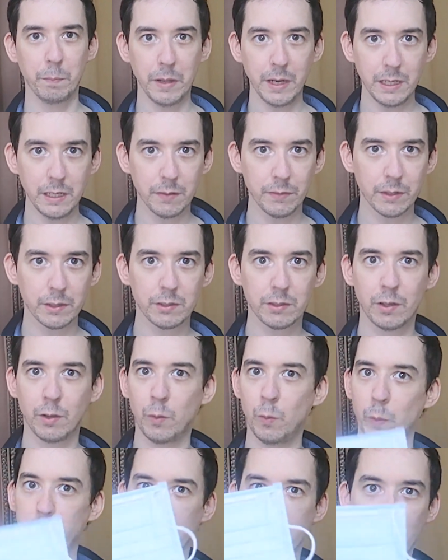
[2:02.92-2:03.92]
many of us,
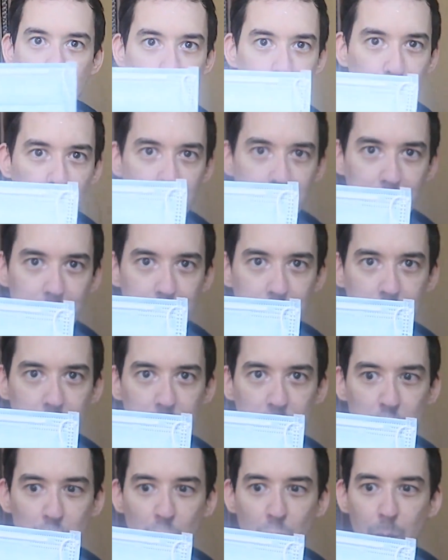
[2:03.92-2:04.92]
we can't buy this in
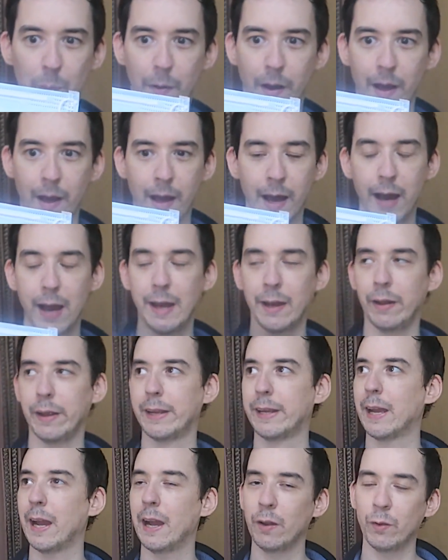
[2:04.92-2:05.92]
the shop, and I
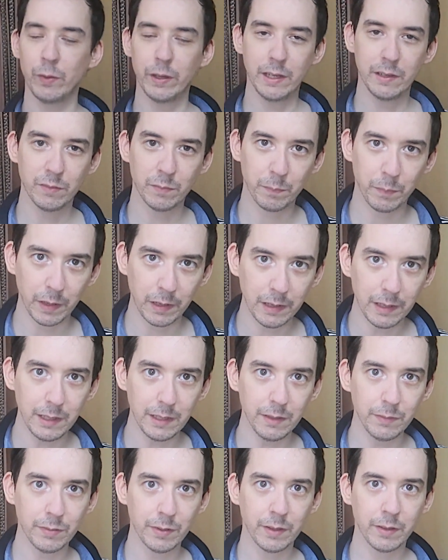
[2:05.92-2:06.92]
cannot even
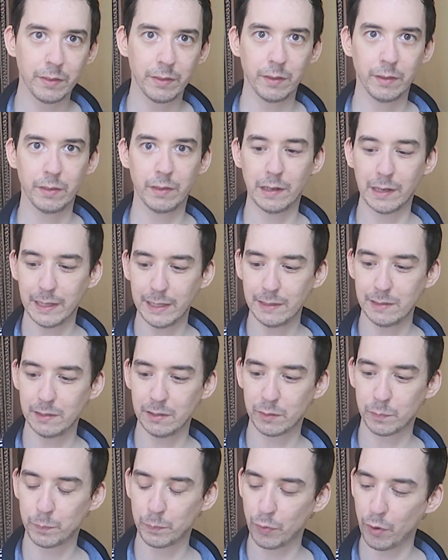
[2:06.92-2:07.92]
believe that the
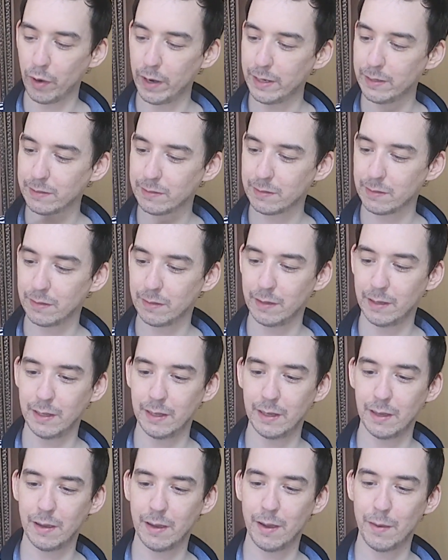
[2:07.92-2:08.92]
latest price
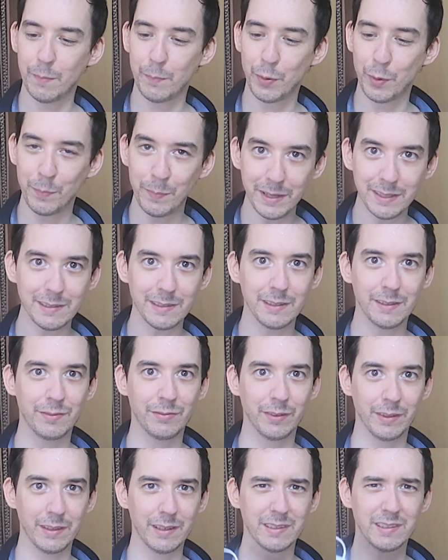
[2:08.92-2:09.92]
permitted
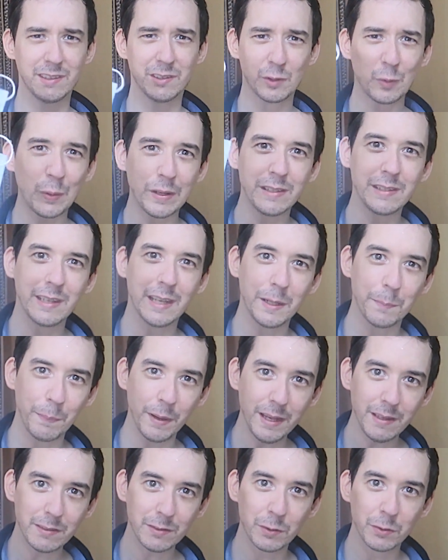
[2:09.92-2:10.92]
for this is 28
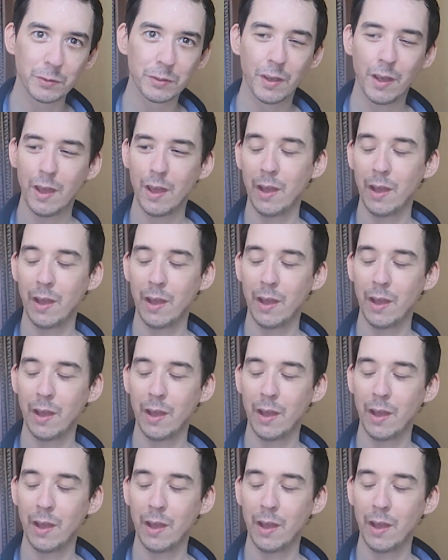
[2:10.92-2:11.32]
pesos